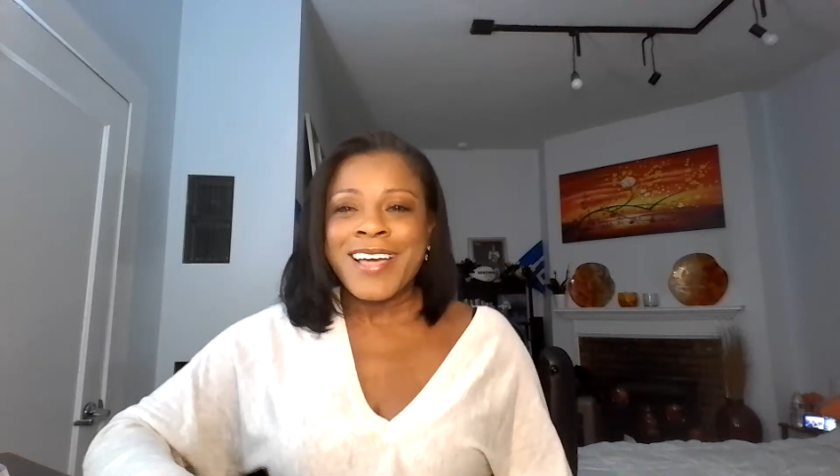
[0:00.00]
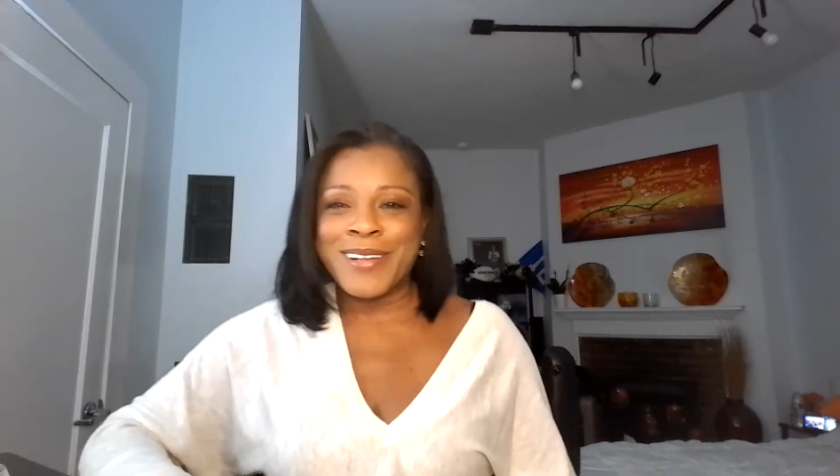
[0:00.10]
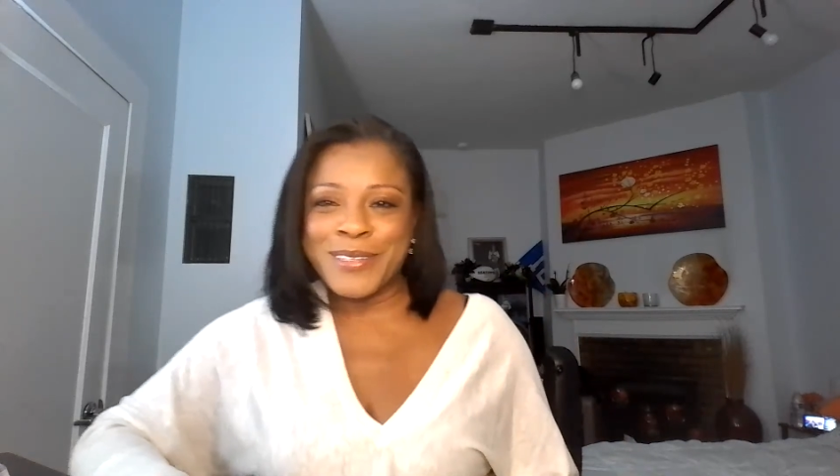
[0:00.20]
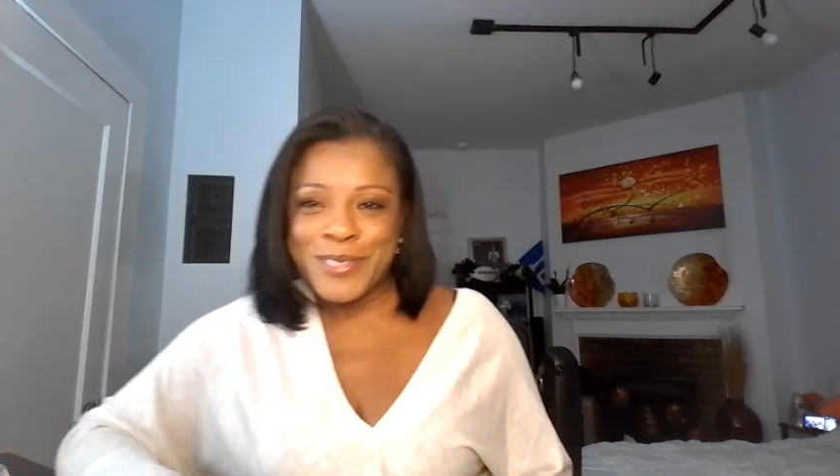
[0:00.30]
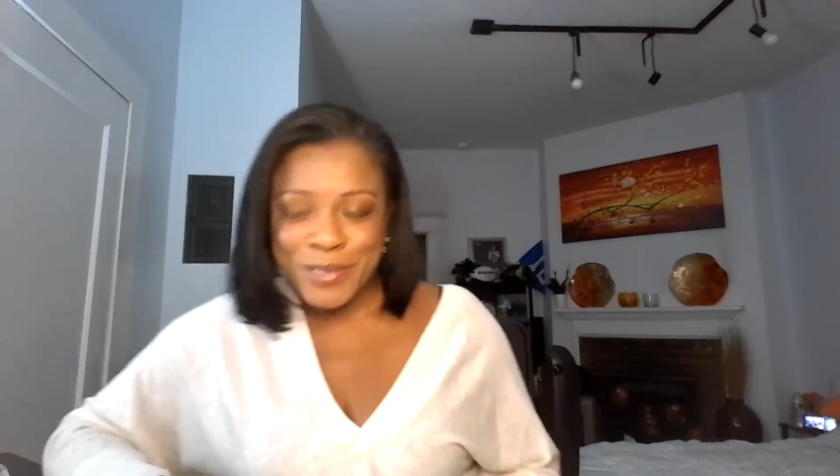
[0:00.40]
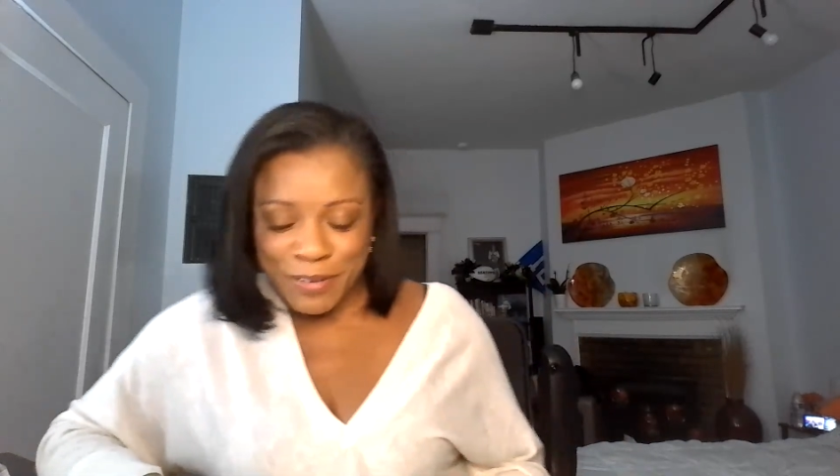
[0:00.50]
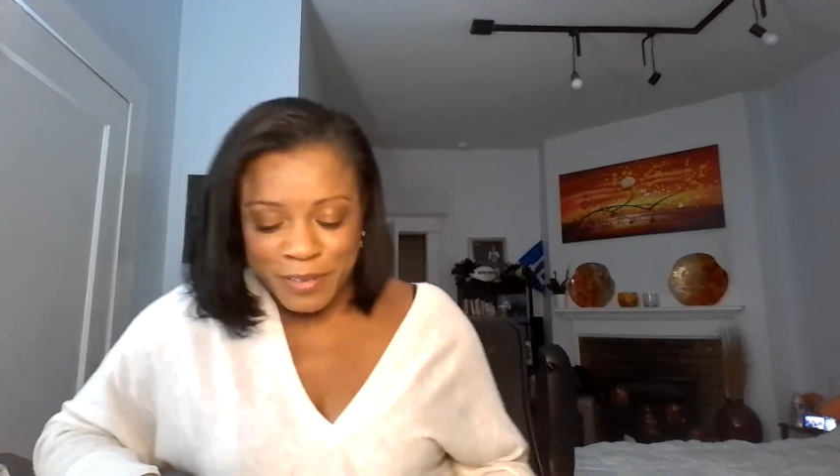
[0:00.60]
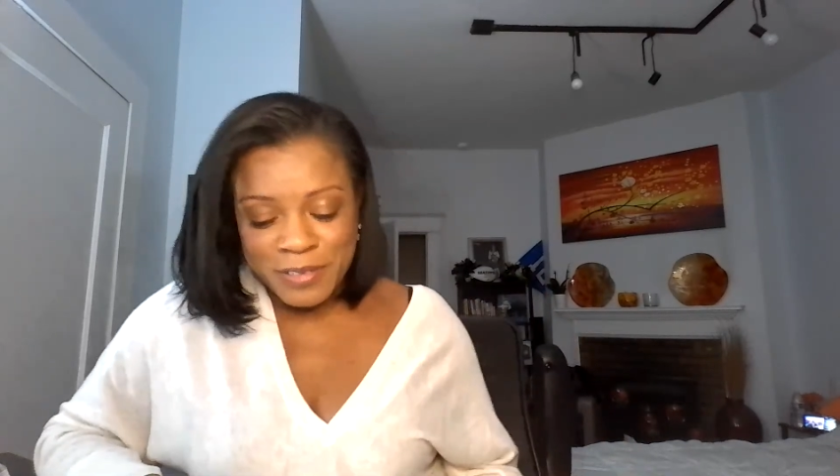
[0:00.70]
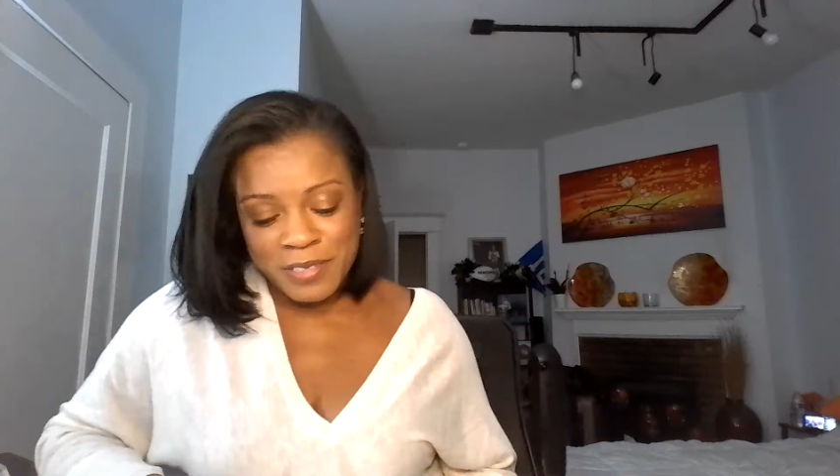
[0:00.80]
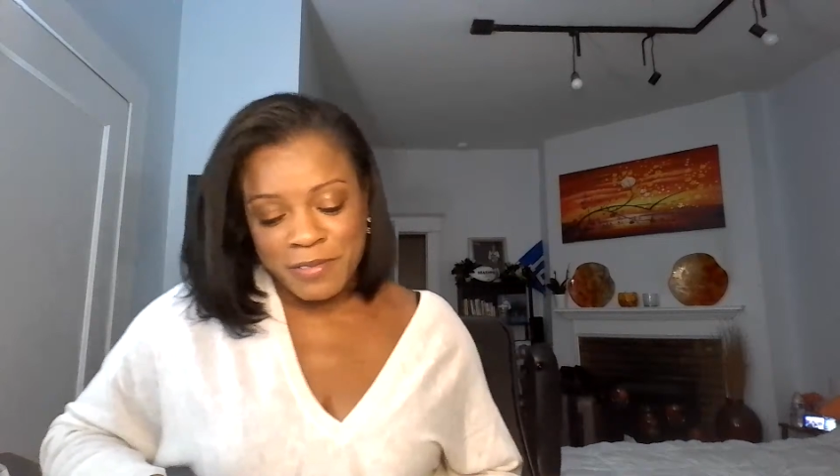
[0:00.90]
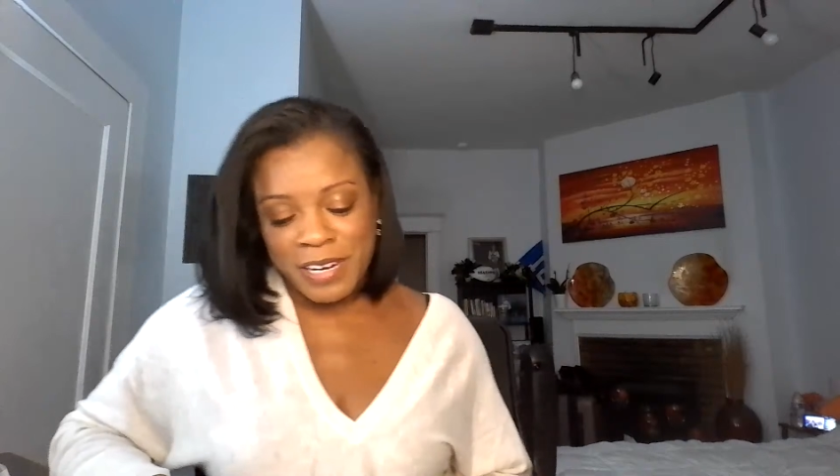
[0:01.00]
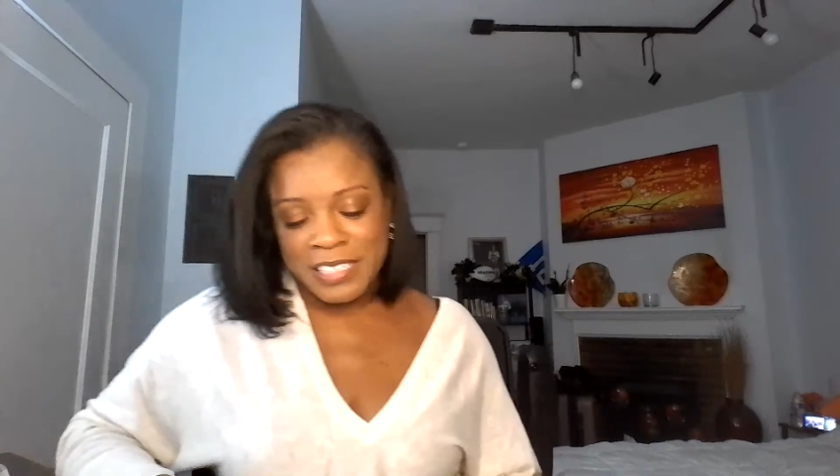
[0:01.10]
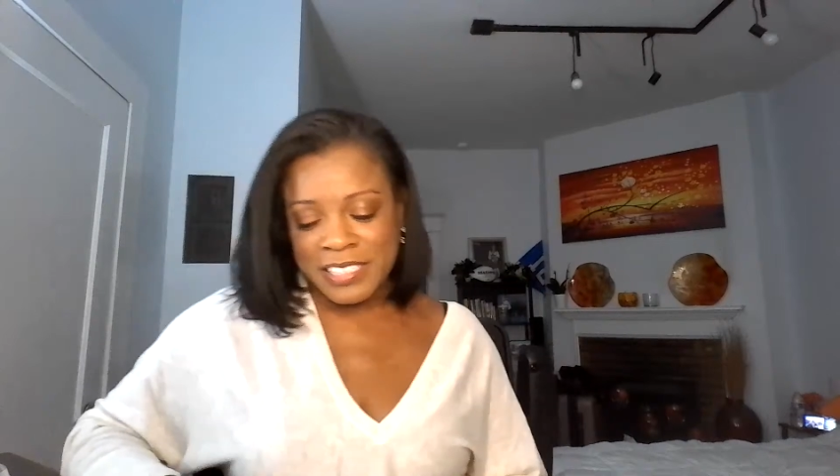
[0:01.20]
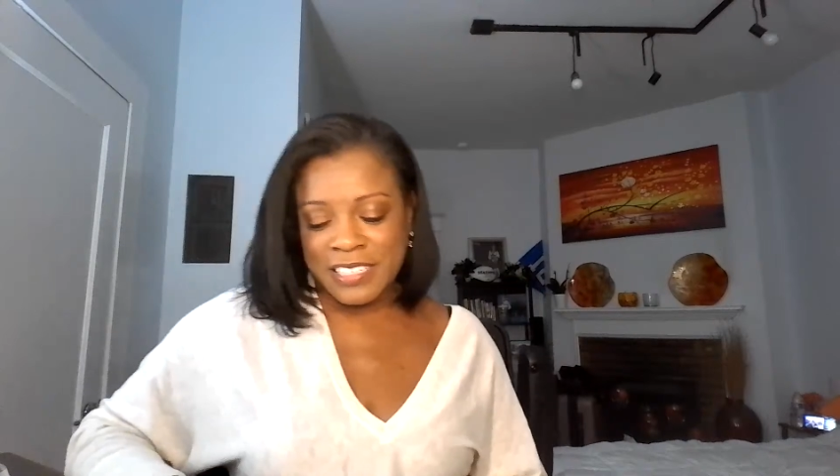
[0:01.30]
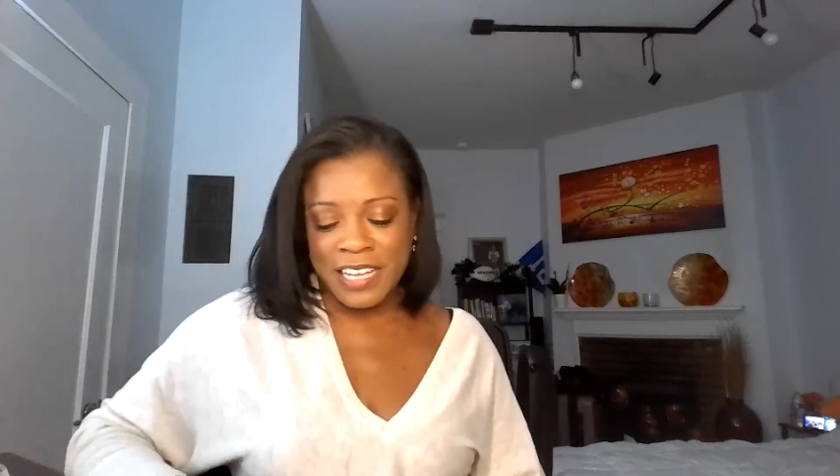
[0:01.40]
glued to our phones and
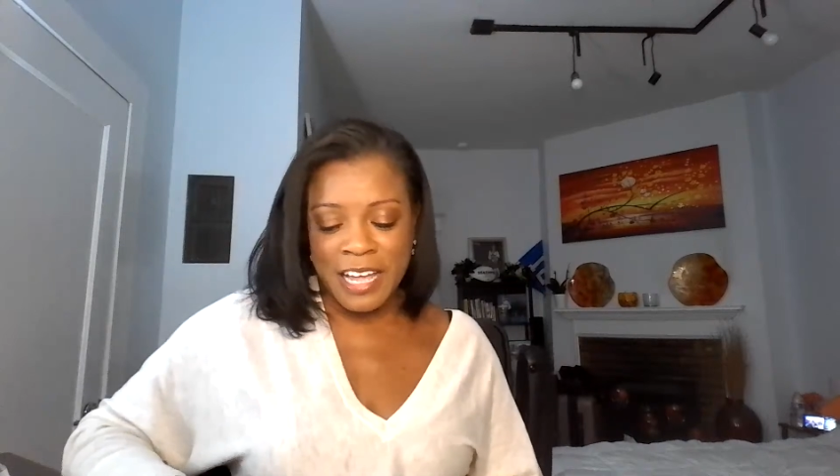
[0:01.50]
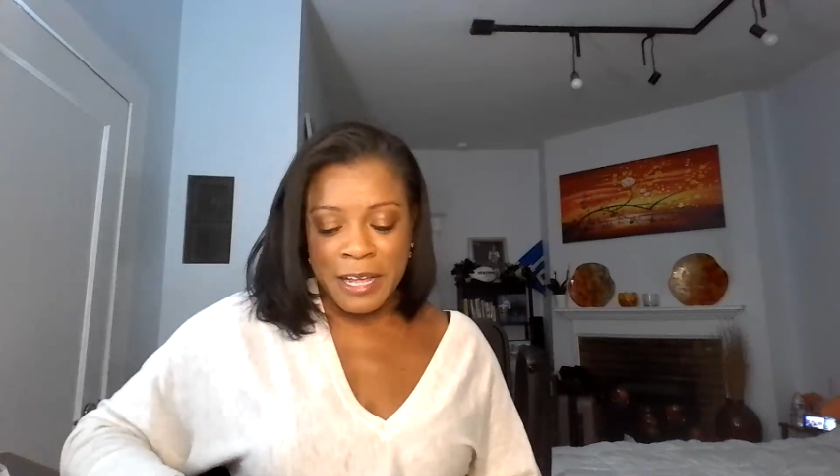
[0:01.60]
watching.